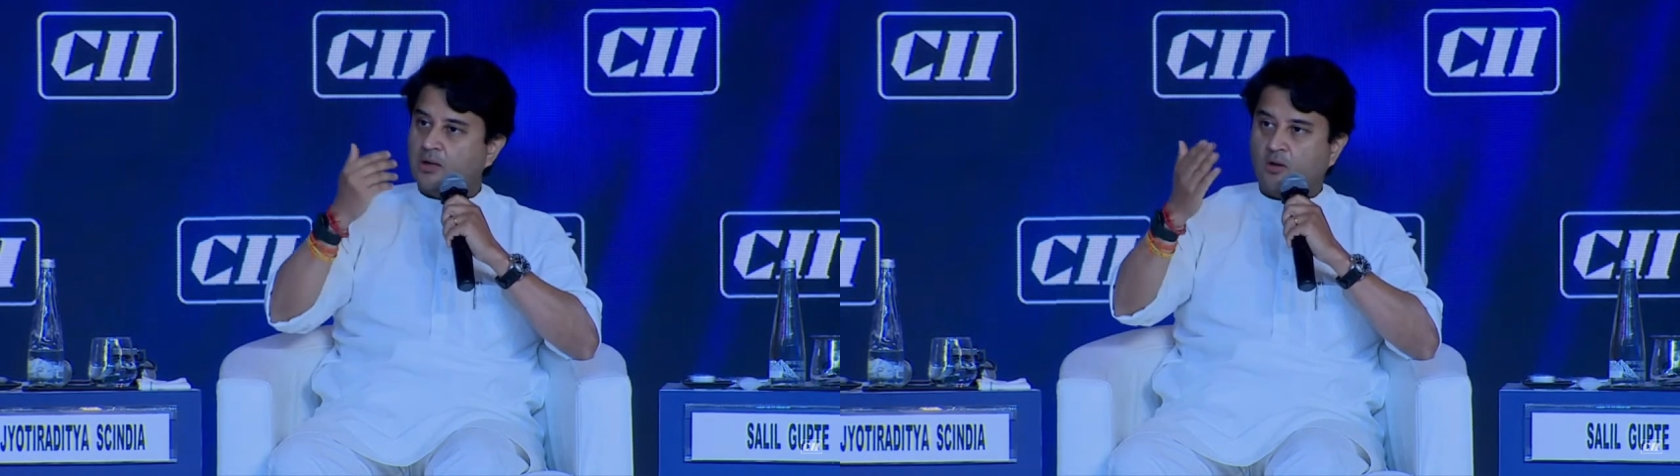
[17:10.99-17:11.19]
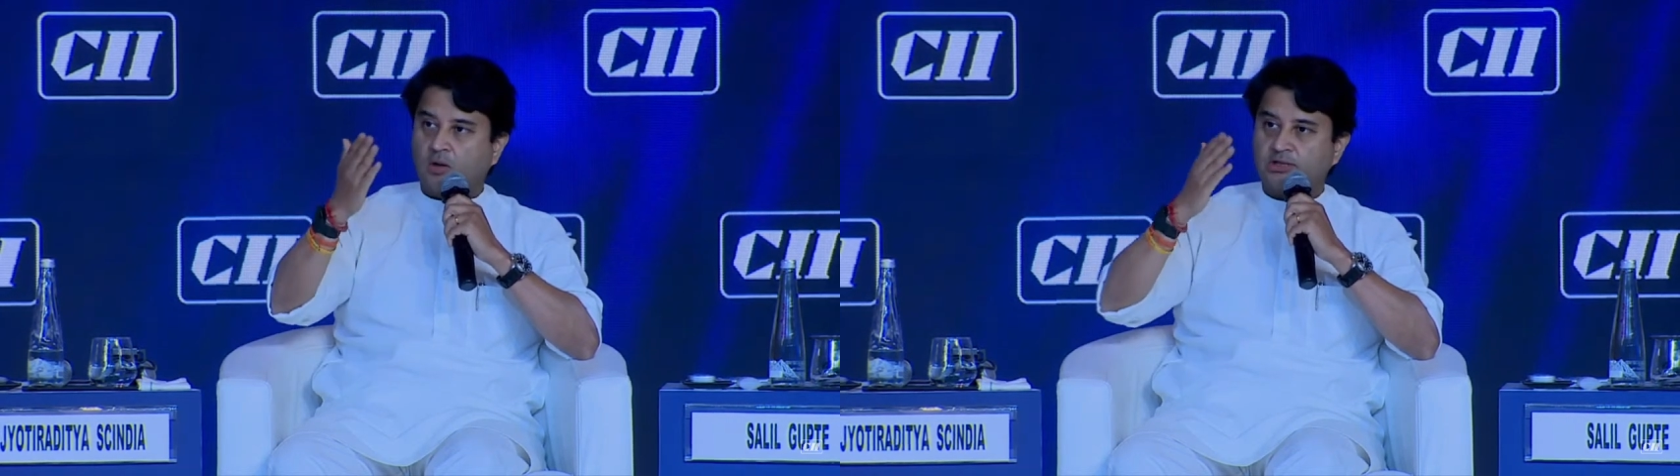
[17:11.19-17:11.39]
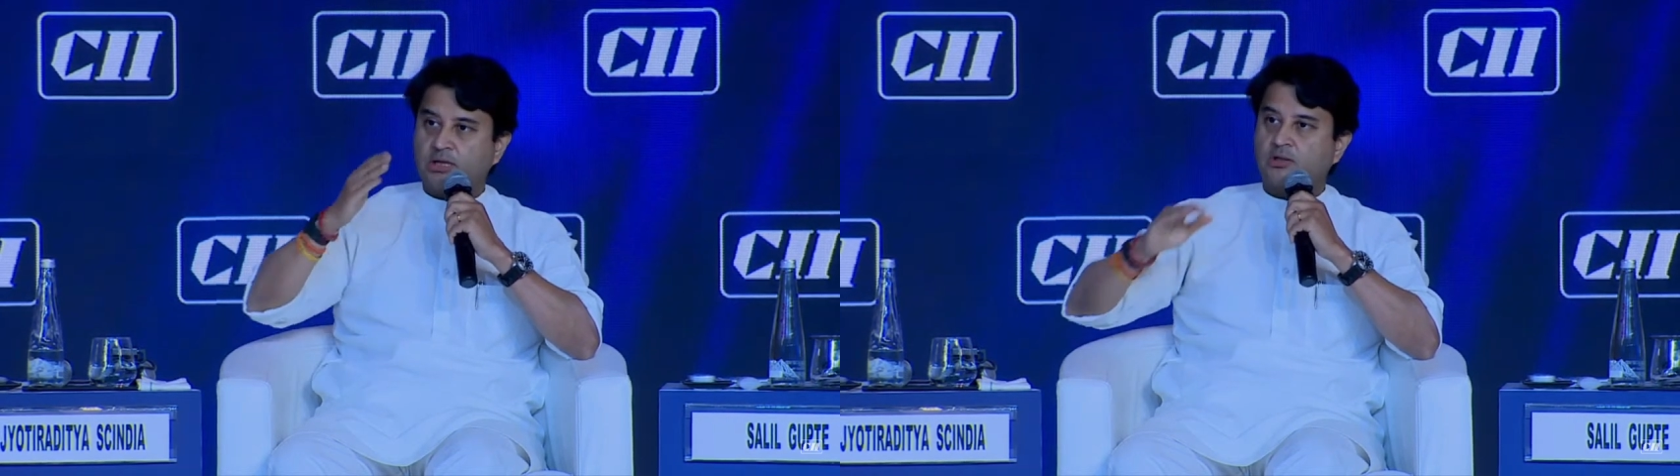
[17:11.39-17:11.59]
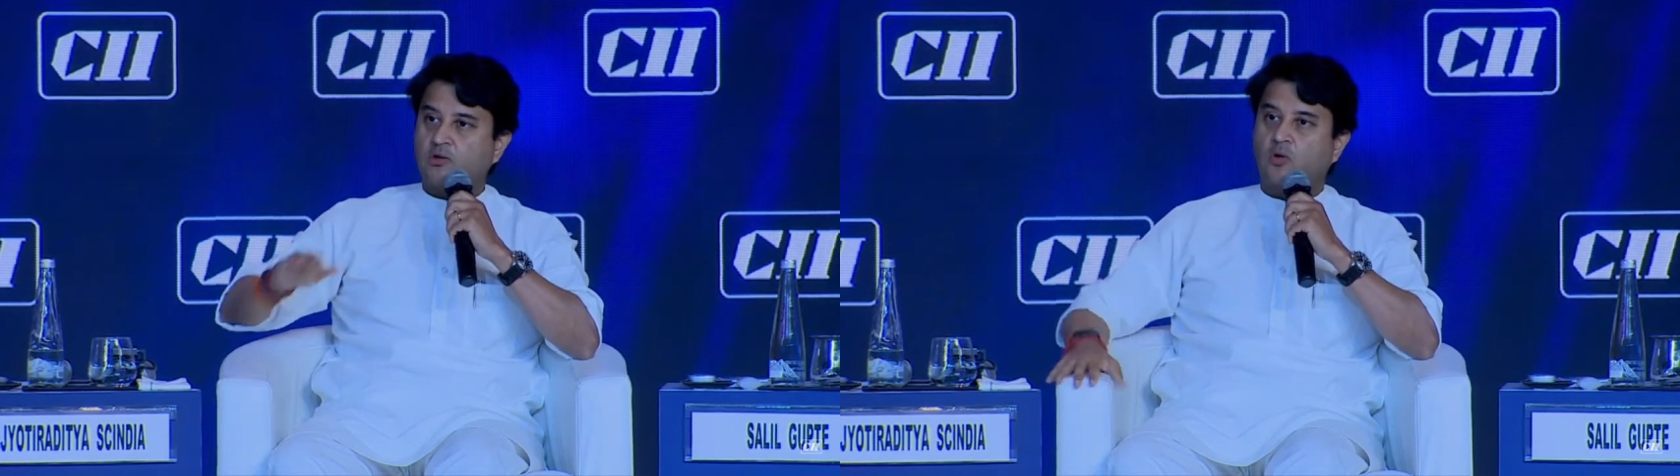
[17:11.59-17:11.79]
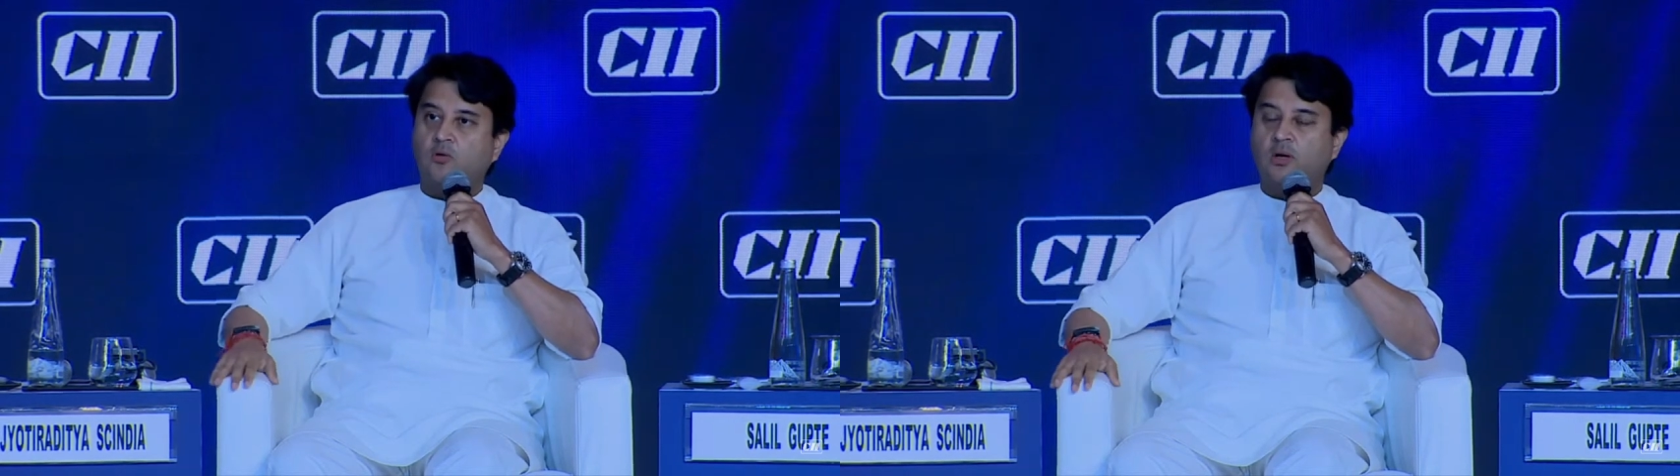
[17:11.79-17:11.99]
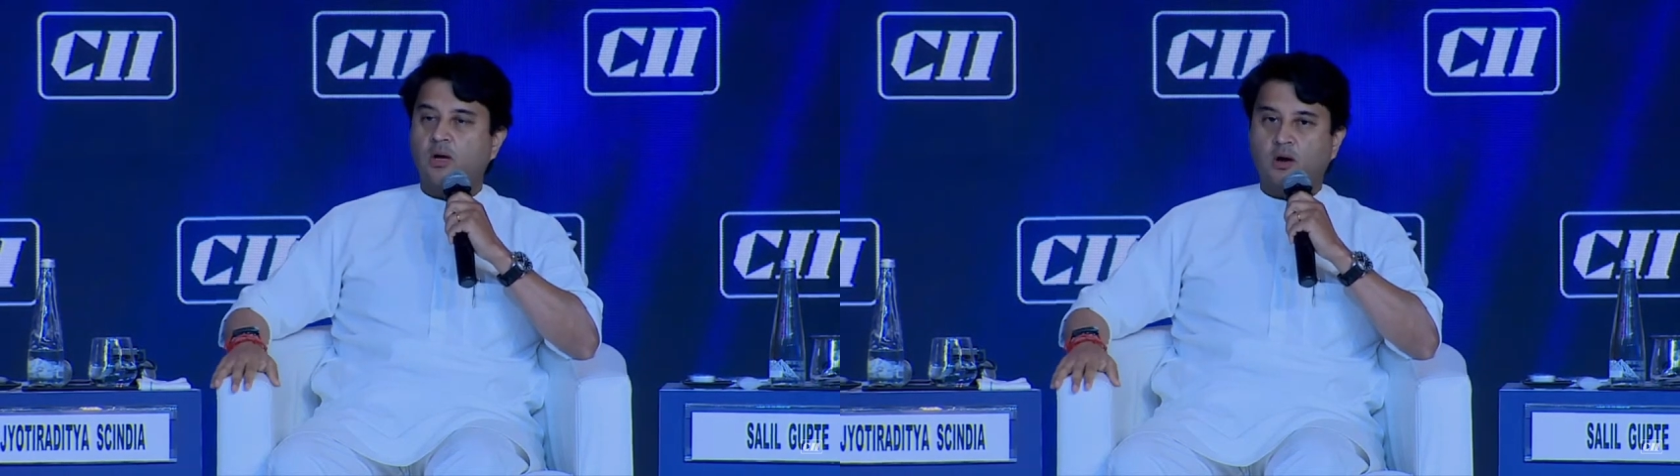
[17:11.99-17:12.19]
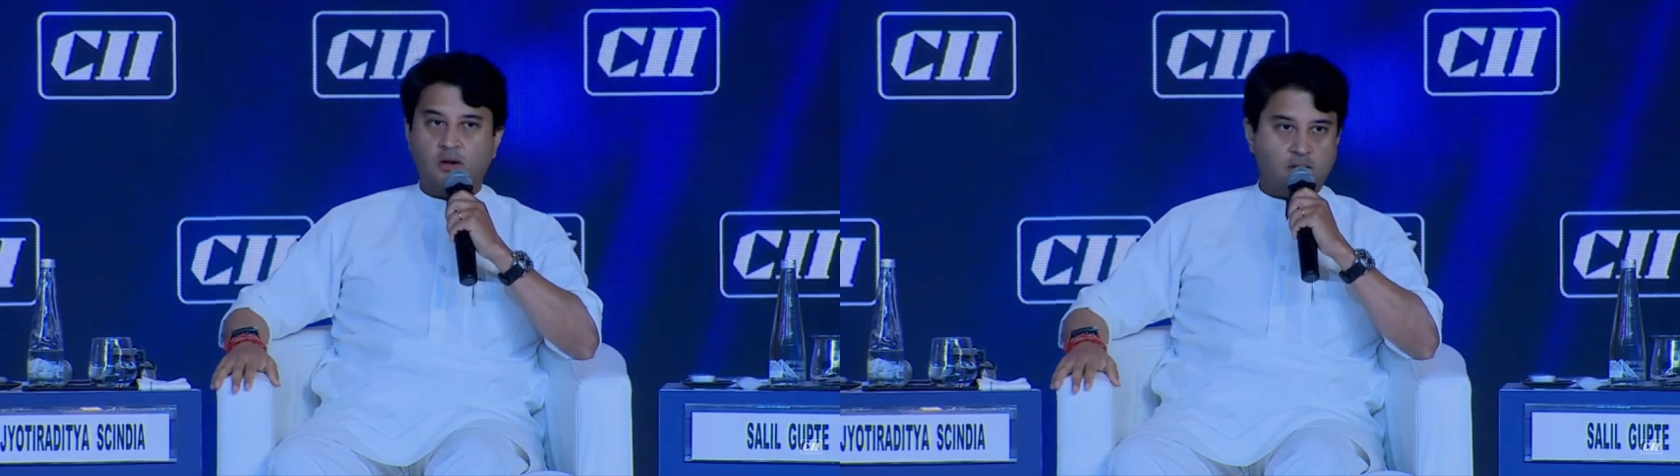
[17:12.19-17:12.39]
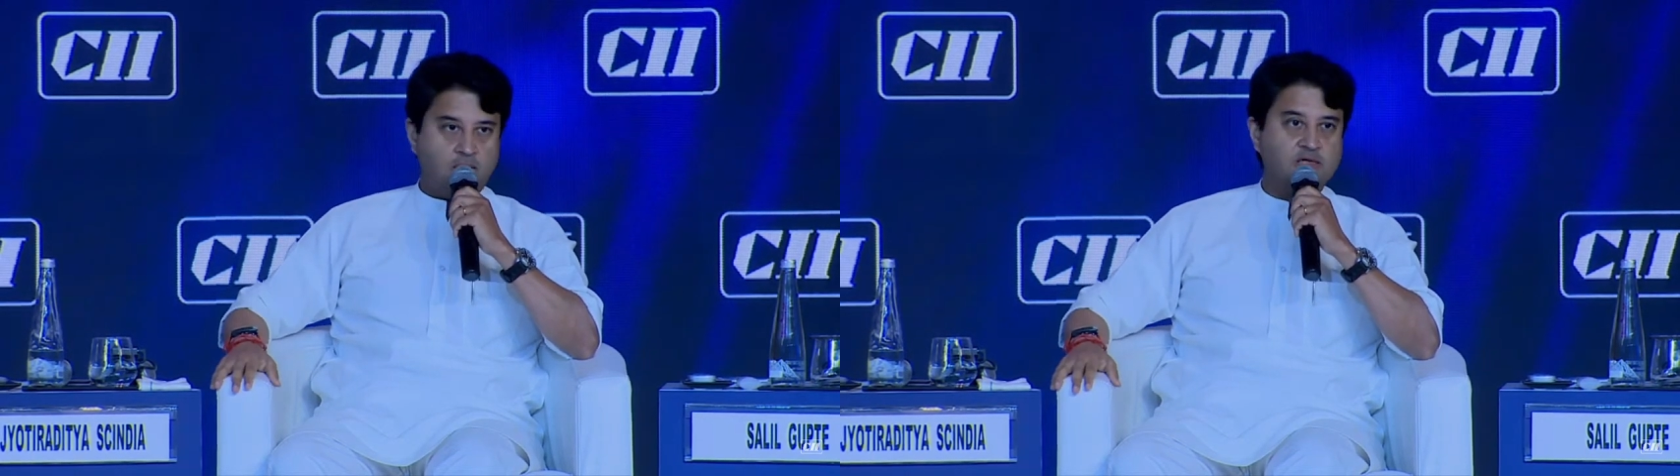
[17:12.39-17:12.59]
and you're all set to go
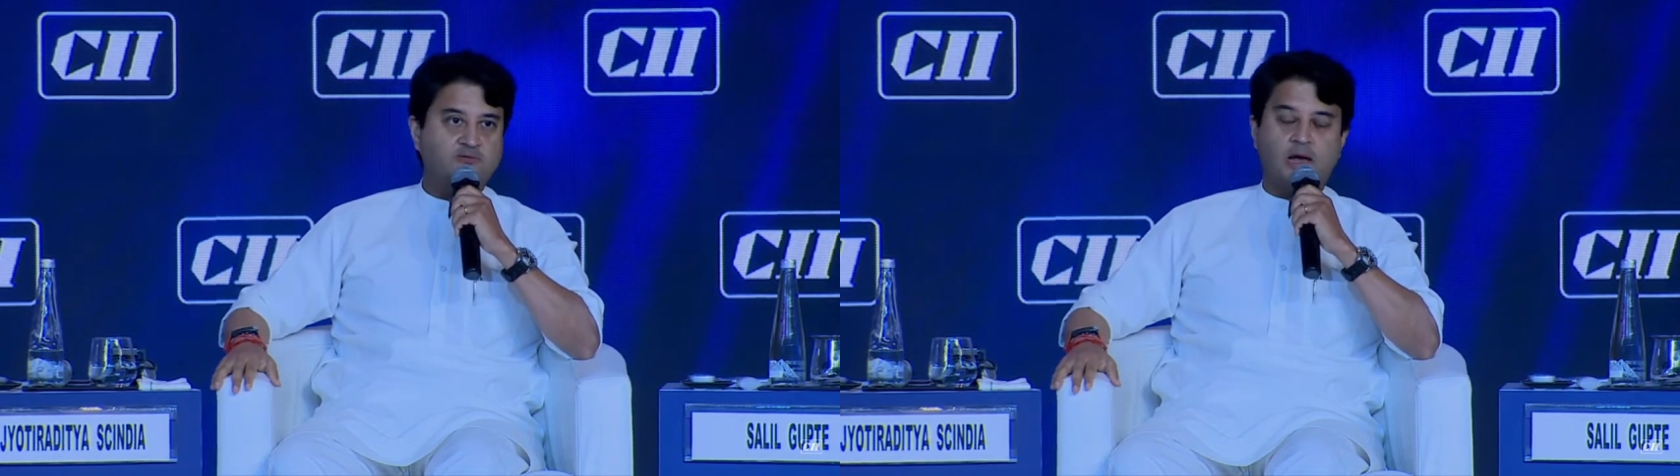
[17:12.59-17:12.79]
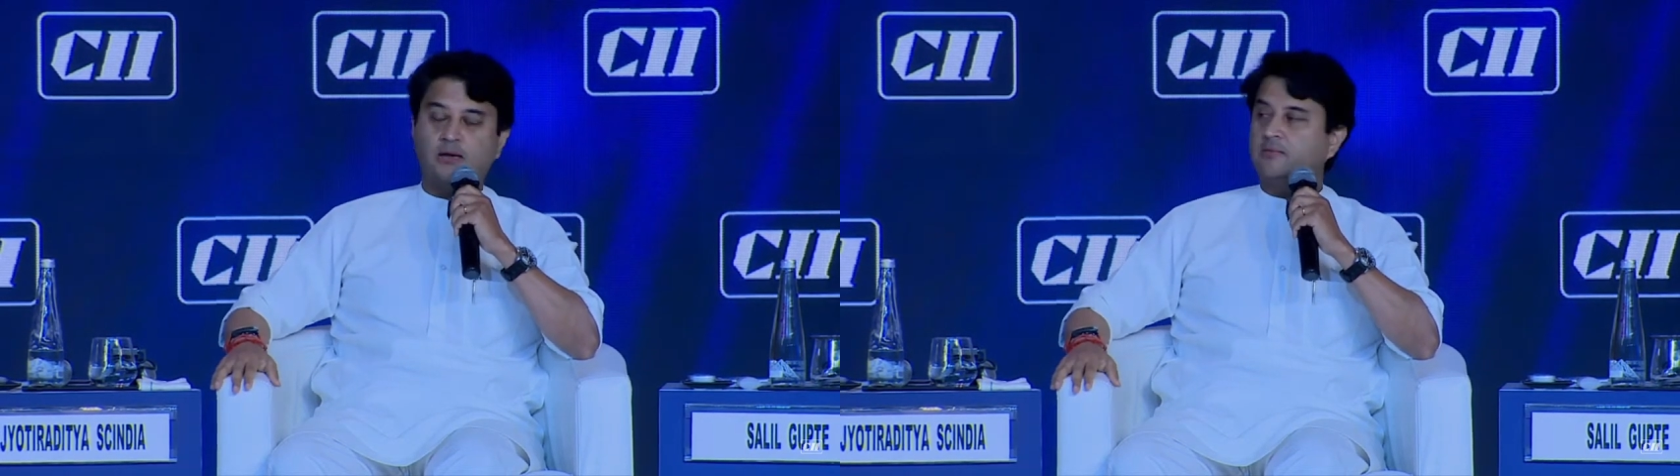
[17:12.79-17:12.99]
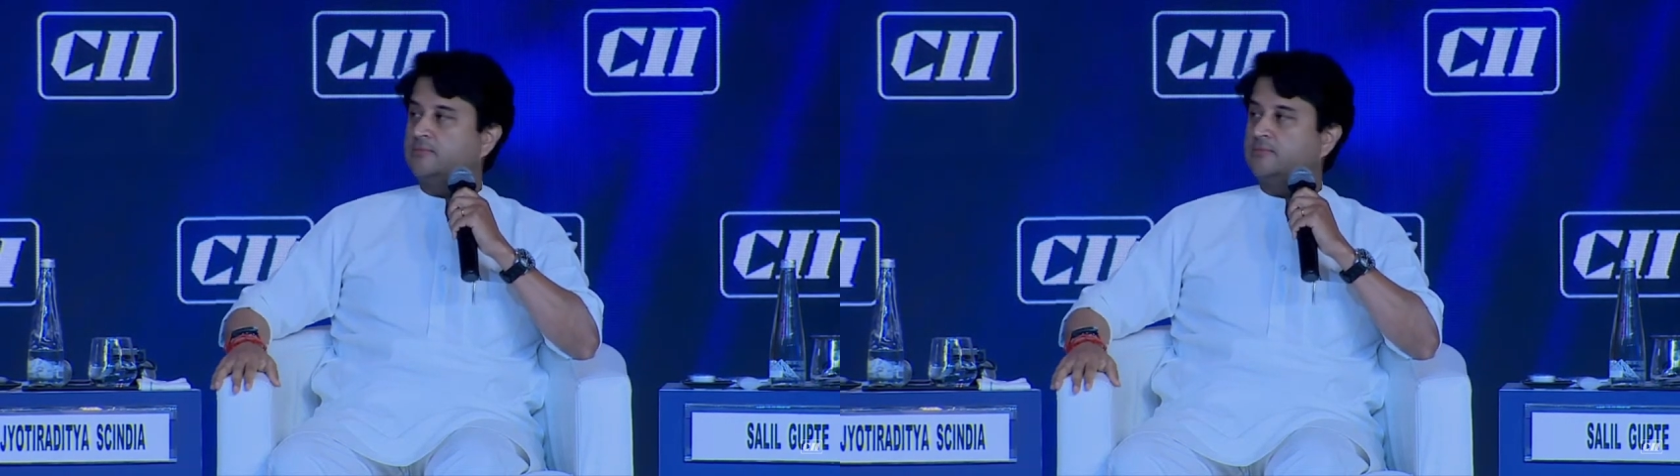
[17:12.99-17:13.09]
on your next flight.